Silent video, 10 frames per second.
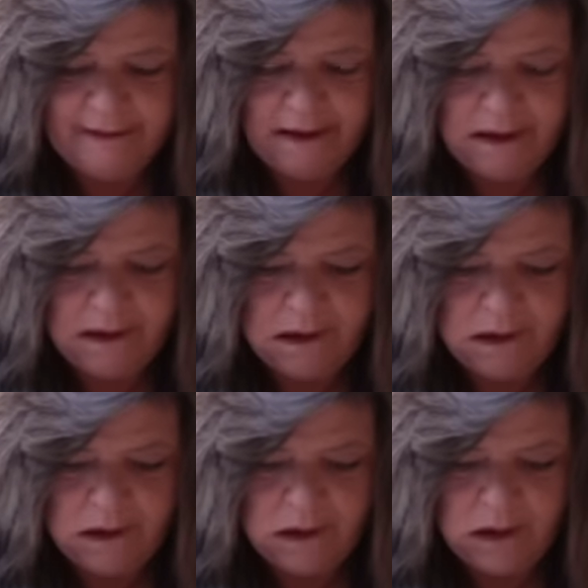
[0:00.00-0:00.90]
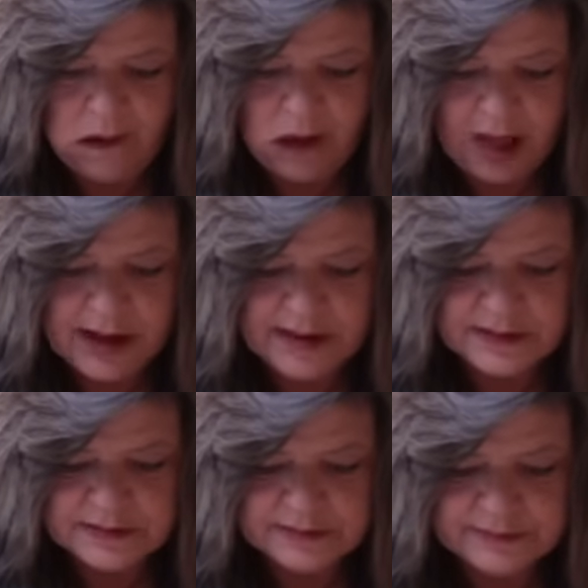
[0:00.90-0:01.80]

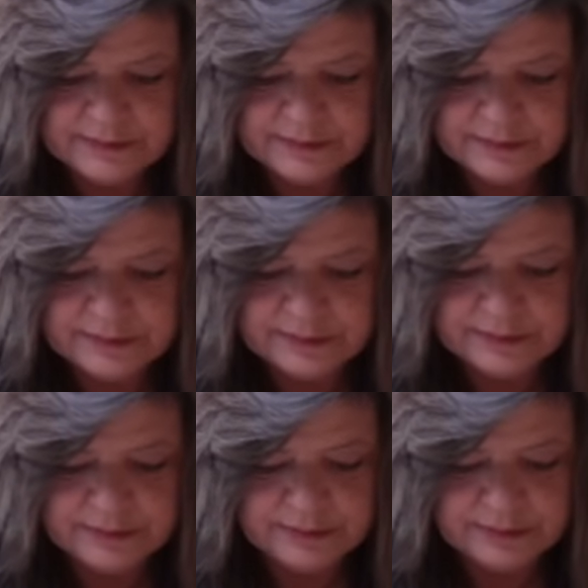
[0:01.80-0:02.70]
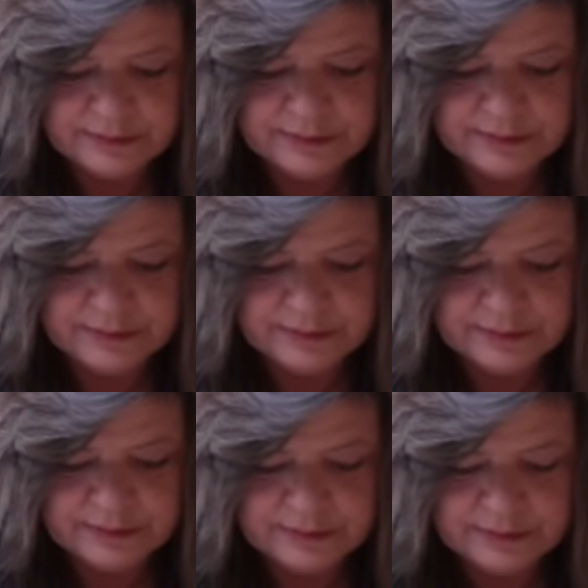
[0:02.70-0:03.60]

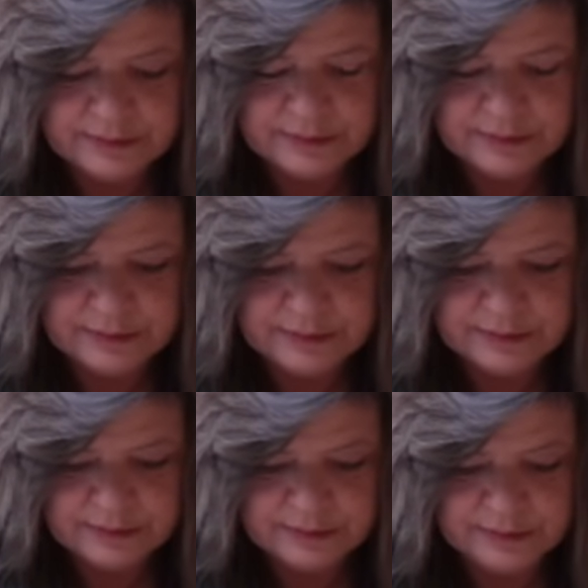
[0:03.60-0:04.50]
Nobody speaks.